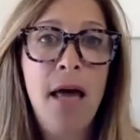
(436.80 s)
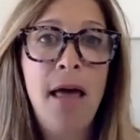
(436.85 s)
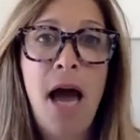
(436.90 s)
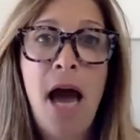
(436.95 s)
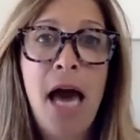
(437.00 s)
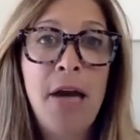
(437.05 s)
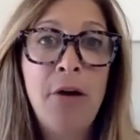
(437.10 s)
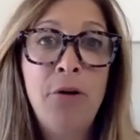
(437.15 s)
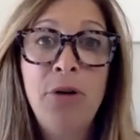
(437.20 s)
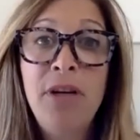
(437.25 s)

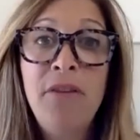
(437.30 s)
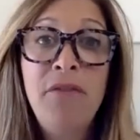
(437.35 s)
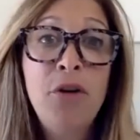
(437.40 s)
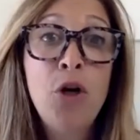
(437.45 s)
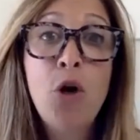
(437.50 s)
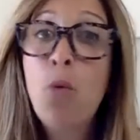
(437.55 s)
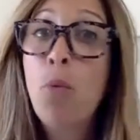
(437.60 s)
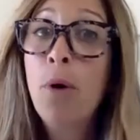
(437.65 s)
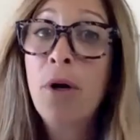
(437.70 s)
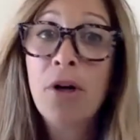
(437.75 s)
I don't
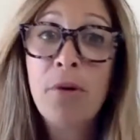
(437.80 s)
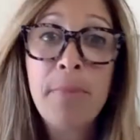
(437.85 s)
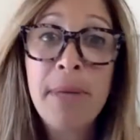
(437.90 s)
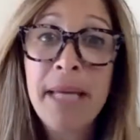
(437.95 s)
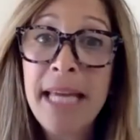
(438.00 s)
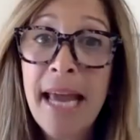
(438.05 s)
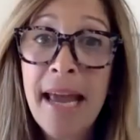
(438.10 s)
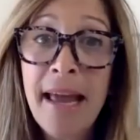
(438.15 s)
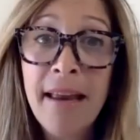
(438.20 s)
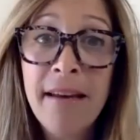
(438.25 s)
even know where to
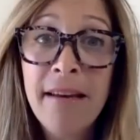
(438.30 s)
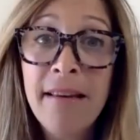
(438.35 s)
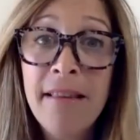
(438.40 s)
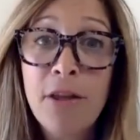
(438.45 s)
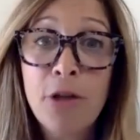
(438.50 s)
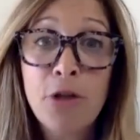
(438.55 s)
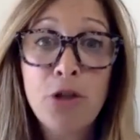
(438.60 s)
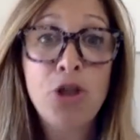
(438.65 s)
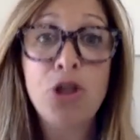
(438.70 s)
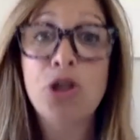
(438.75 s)
begin.
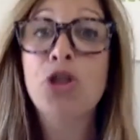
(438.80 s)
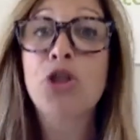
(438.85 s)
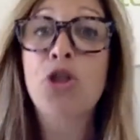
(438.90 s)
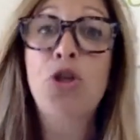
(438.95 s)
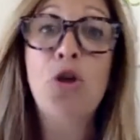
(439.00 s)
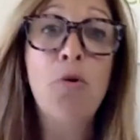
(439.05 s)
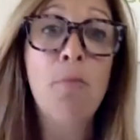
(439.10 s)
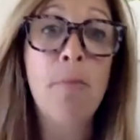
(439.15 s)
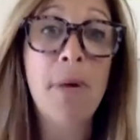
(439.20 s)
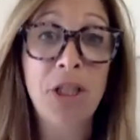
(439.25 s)
There's just
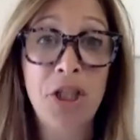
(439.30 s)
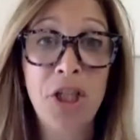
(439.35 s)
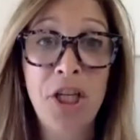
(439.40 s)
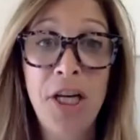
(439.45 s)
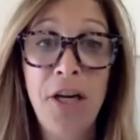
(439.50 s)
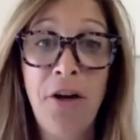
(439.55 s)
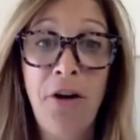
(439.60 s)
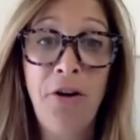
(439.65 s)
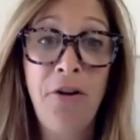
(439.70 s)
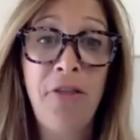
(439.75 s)
so much
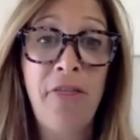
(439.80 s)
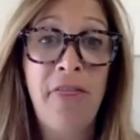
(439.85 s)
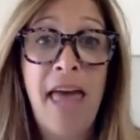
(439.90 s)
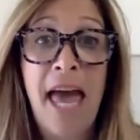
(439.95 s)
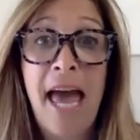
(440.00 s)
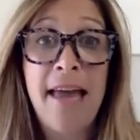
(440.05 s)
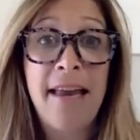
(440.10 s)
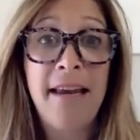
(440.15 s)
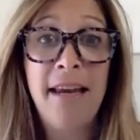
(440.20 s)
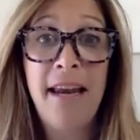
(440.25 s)
here
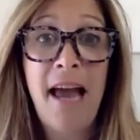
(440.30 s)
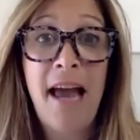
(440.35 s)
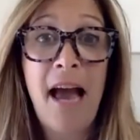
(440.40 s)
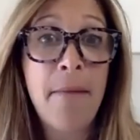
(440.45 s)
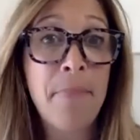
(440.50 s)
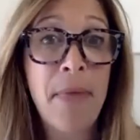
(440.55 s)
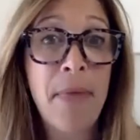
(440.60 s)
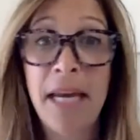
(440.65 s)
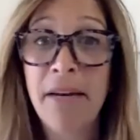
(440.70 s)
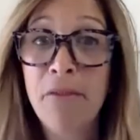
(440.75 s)
that
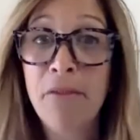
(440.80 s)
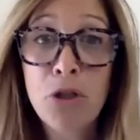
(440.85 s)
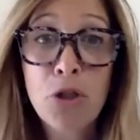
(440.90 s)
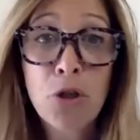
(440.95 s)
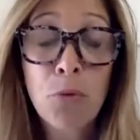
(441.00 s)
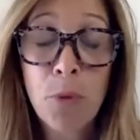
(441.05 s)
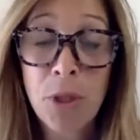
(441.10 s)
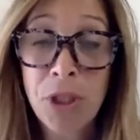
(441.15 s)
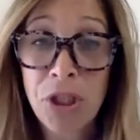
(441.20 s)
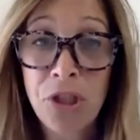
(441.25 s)
I'm not even
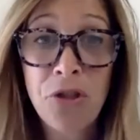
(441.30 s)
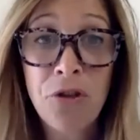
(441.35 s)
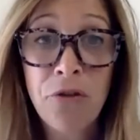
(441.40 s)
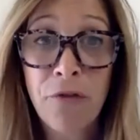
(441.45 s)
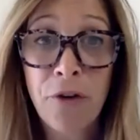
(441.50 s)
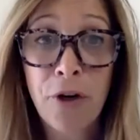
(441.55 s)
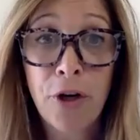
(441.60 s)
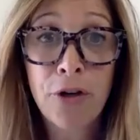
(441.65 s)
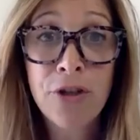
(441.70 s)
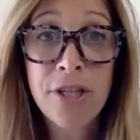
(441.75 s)
sure what to do
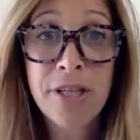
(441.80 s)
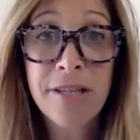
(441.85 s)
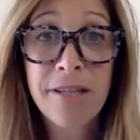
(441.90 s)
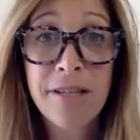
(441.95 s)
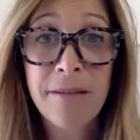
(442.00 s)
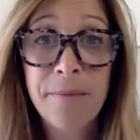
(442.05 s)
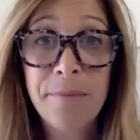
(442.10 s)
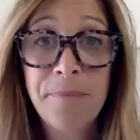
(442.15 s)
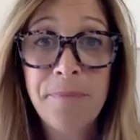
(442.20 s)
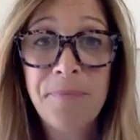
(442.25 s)

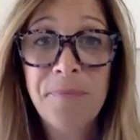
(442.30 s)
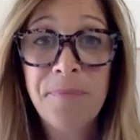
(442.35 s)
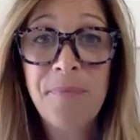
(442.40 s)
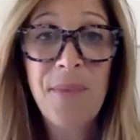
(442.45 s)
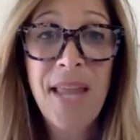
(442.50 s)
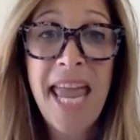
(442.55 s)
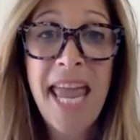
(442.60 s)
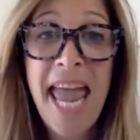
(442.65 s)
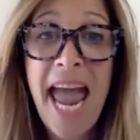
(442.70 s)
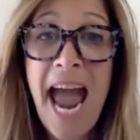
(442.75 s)
first.
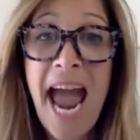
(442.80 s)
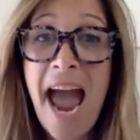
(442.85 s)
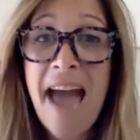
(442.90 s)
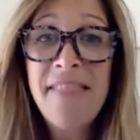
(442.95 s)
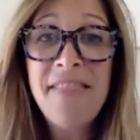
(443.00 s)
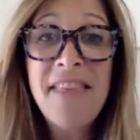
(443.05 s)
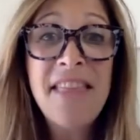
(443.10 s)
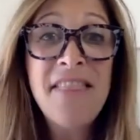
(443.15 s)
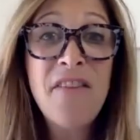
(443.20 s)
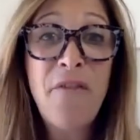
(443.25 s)

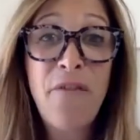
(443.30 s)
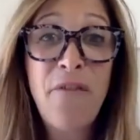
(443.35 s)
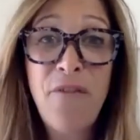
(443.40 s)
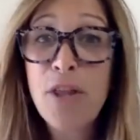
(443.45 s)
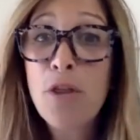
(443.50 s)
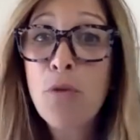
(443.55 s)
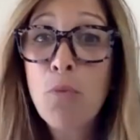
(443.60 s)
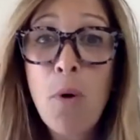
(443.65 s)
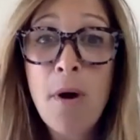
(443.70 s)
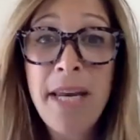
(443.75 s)
And then the
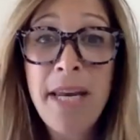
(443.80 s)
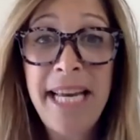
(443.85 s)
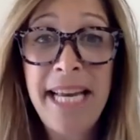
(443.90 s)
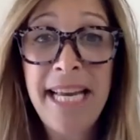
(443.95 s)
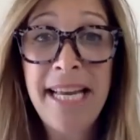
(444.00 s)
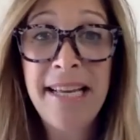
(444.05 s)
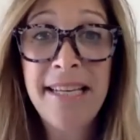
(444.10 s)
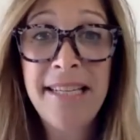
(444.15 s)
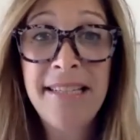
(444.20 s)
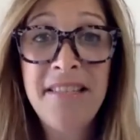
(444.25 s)
fifth one
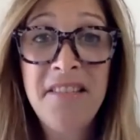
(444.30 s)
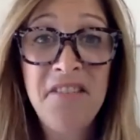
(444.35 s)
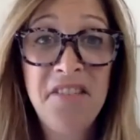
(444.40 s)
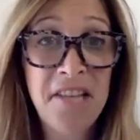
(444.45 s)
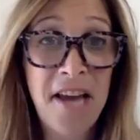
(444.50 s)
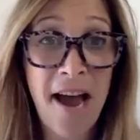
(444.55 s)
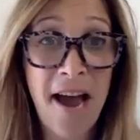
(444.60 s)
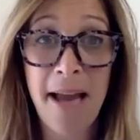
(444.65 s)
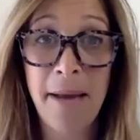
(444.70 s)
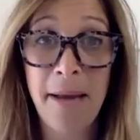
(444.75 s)
is
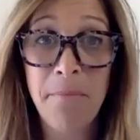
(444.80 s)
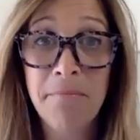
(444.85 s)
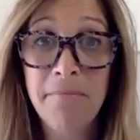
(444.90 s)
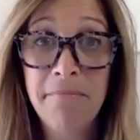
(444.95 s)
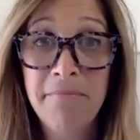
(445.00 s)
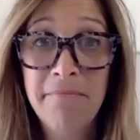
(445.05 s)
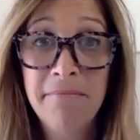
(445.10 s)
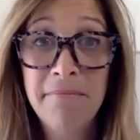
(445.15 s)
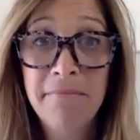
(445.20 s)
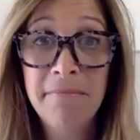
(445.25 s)
time
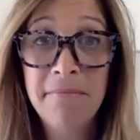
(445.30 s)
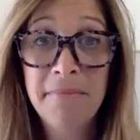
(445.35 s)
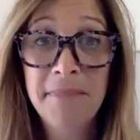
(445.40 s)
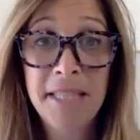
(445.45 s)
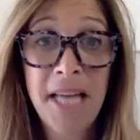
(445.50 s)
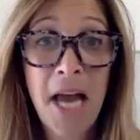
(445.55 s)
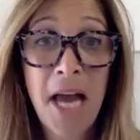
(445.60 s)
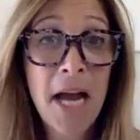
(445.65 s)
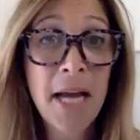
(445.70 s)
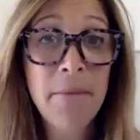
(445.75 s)

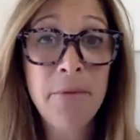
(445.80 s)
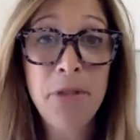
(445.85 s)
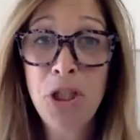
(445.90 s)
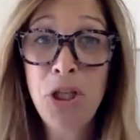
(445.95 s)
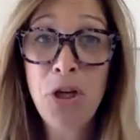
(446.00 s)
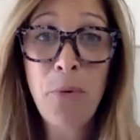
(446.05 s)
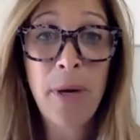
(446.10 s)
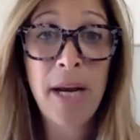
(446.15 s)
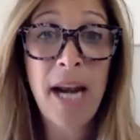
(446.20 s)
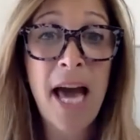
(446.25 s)
to
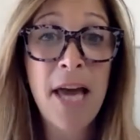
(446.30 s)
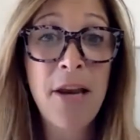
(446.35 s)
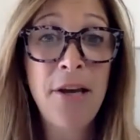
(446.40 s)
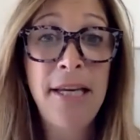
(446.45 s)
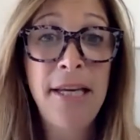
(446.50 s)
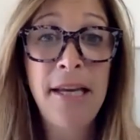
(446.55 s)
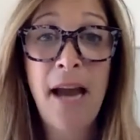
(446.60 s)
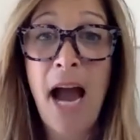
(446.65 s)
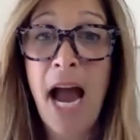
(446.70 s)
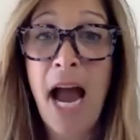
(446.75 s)
do it.
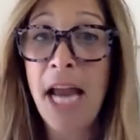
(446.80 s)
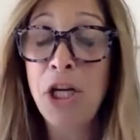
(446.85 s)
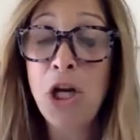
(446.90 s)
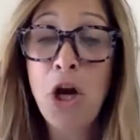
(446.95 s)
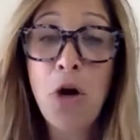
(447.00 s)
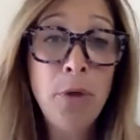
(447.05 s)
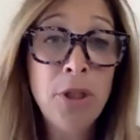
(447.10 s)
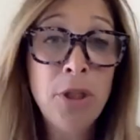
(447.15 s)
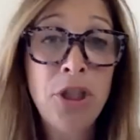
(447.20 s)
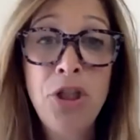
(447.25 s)
I
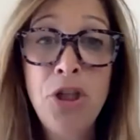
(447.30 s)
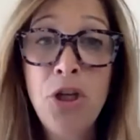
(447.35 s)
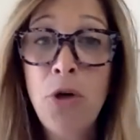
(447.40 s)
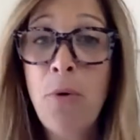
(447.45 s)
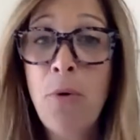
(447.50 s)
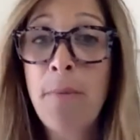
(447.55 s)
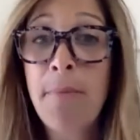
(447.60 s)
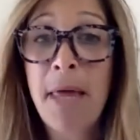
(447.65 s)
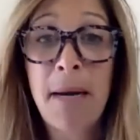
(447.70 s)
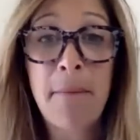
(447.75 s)
know what to
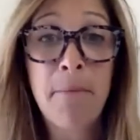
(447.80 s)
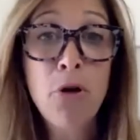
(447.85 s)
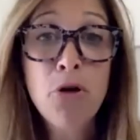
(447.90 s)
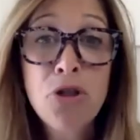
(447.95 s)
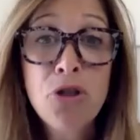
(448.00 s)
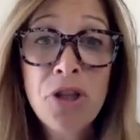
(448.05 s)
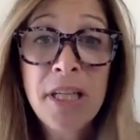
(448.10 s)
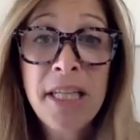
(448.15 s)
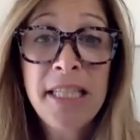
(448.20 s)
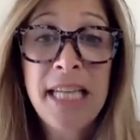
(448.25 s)
do. I'm not
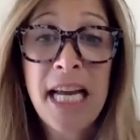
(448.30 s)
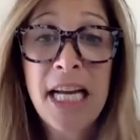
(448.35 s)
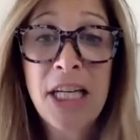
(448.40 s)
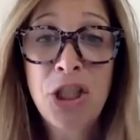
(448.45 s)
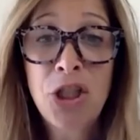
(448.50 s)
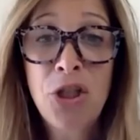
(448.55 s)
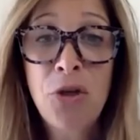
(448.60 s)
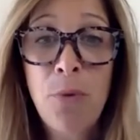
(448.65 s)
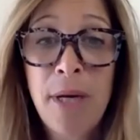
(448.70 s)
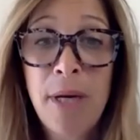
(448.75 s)
emotionally
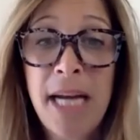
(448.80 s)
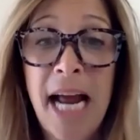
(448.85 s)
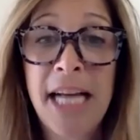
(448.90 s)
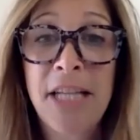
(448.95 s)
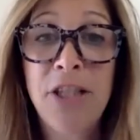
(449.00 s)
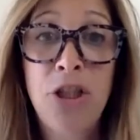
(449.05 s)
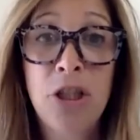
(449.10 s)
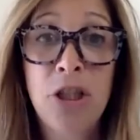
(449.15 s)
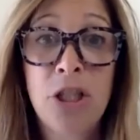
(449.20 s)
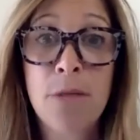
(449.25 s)
attached to it.
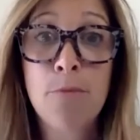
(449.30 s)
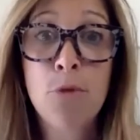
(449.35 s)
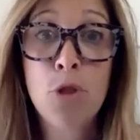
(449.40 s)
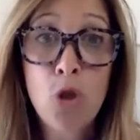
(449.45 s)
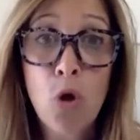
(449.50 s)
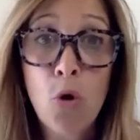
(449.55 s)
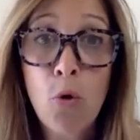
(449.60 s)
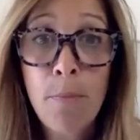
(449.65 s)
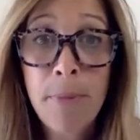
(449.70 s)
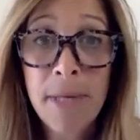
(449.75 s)
I just am
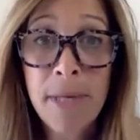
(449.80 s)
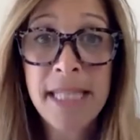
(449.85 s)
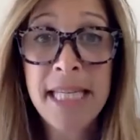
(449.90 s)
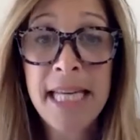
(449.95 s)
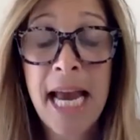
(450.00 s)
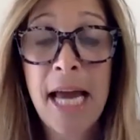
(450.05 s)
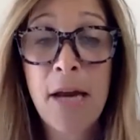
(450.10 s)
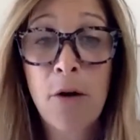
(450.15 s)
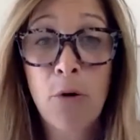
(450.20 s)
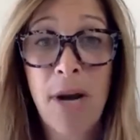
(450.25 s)
so
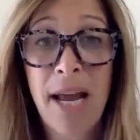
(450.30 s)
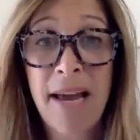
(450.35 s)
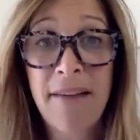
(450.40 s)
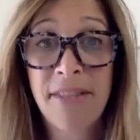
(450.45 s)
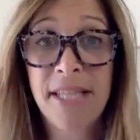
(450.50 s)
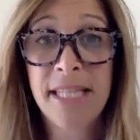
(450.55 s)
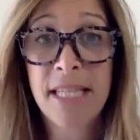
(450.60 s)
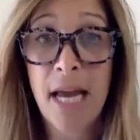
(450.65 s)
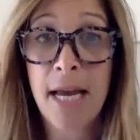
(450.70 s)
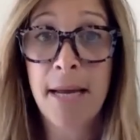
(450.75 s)
busy. I don't
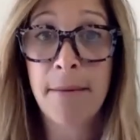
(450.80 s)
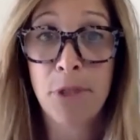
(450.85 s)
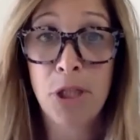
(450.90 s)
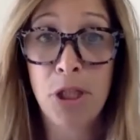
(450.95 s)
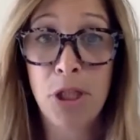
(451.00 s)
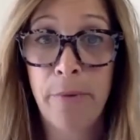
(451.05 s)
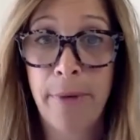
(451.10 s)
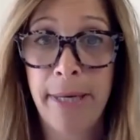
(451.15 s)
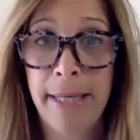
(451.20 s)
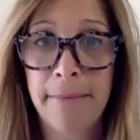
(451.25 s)
have the time
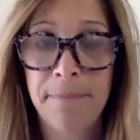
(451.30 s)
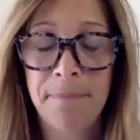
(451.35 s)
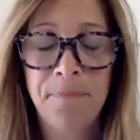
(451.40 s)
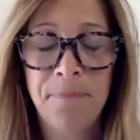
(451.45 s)
to do it.